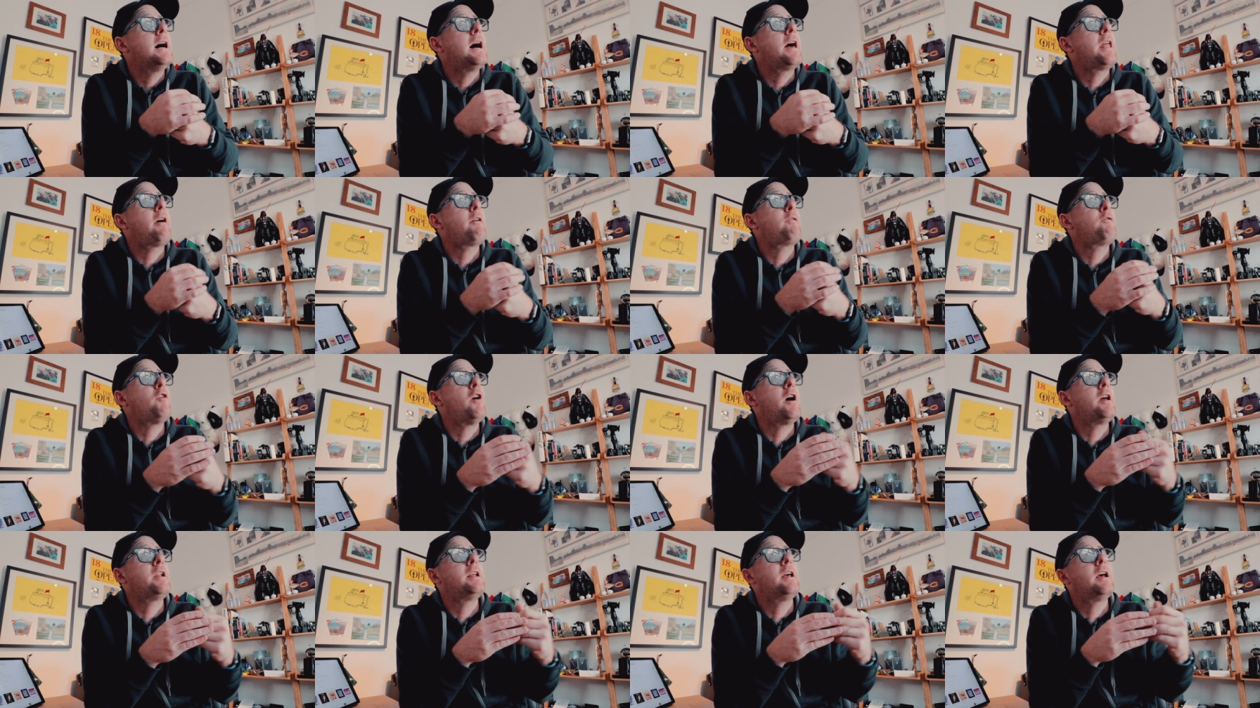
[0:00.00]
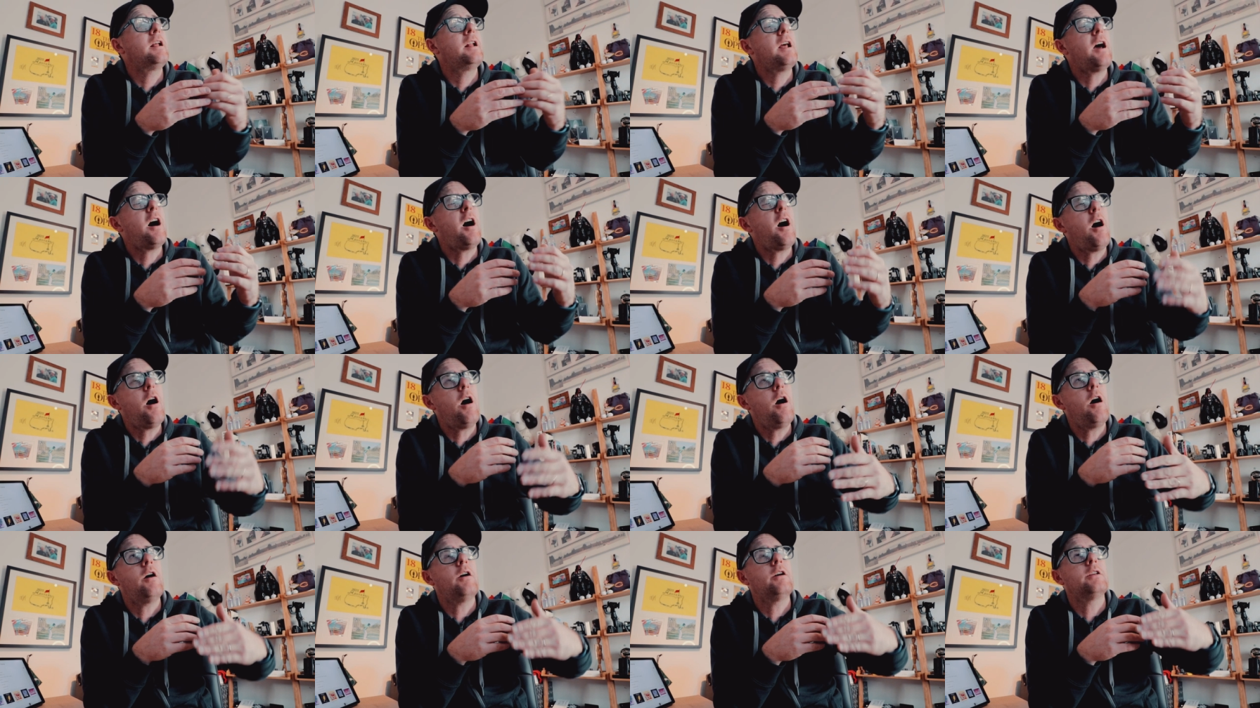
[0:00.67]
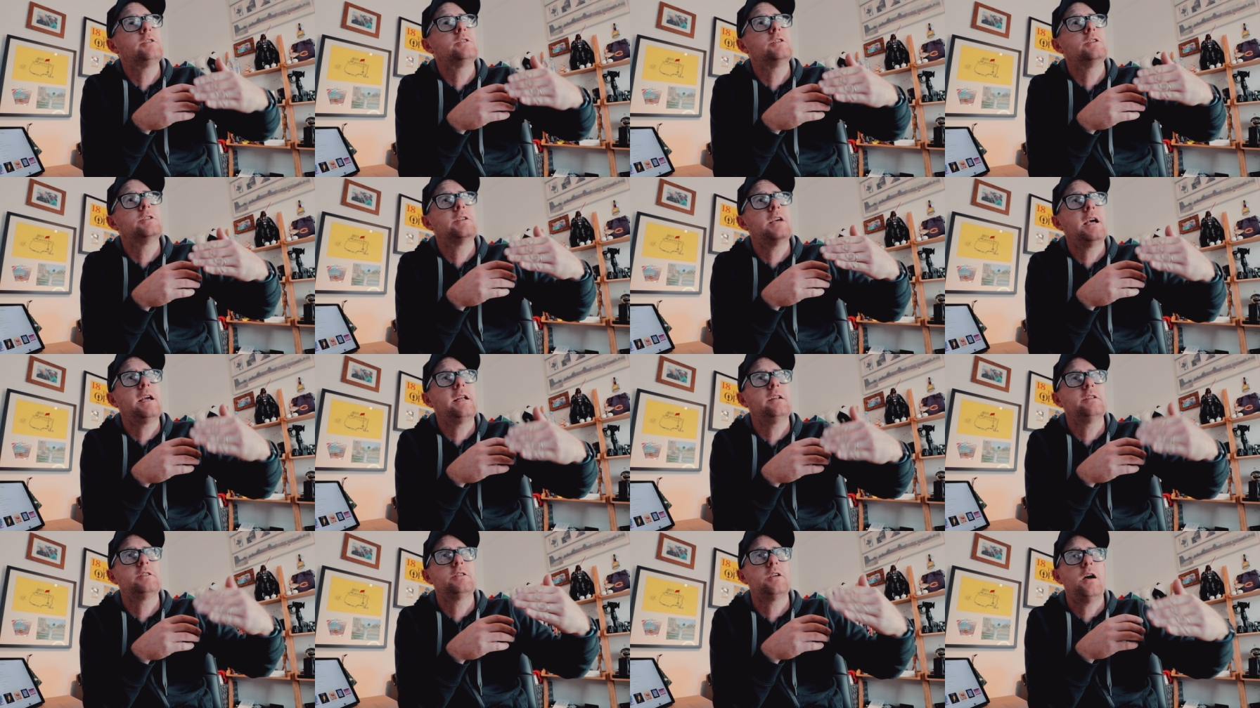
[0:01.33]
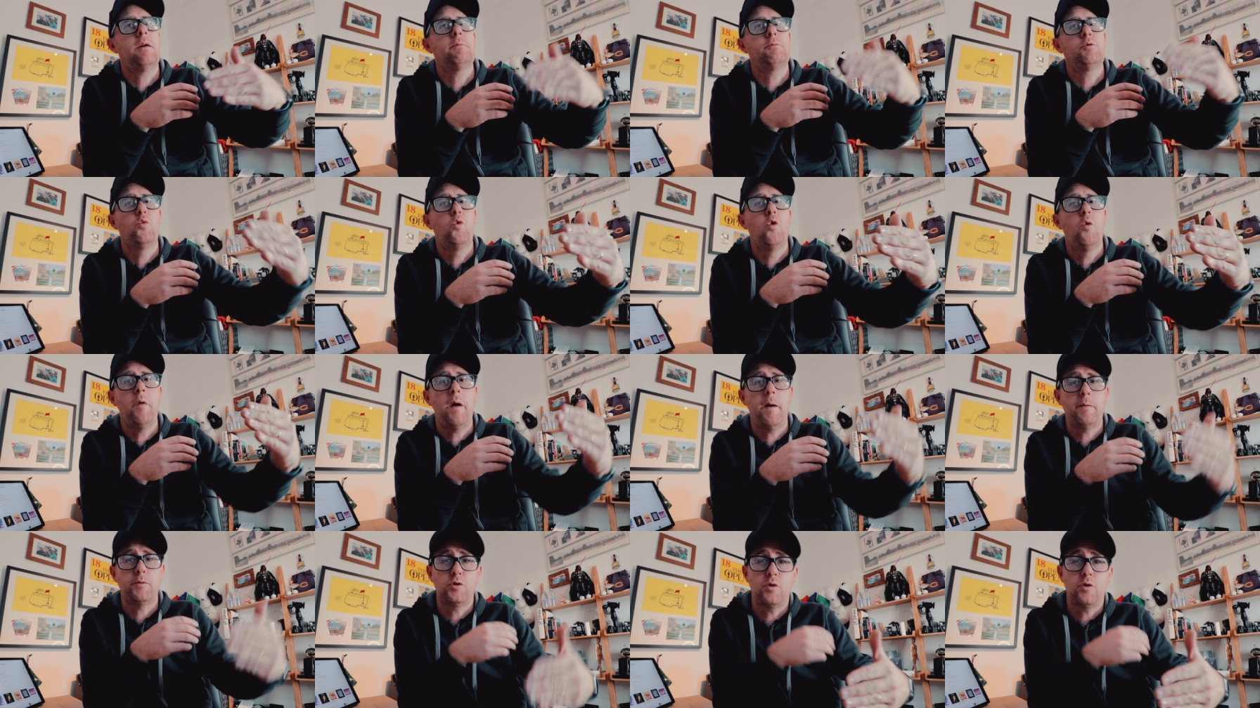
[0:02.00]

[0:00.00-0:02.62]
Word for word: And I find it hard to take the time to warm up.